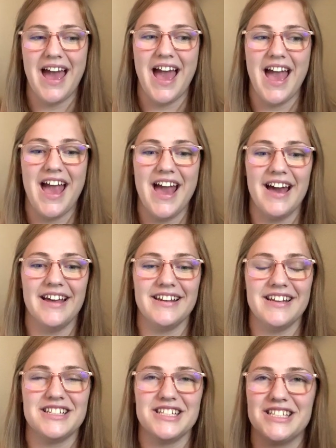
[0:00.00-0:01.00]
And
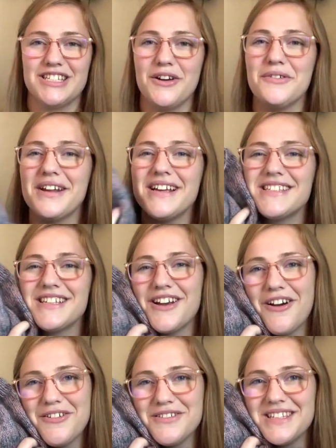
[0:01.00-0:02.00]
it's just so nice and
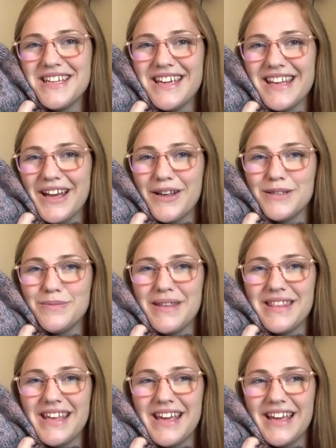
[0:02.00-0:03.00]
cozy and helps me
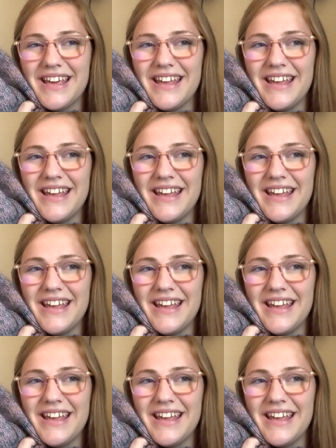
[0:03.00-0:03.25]
think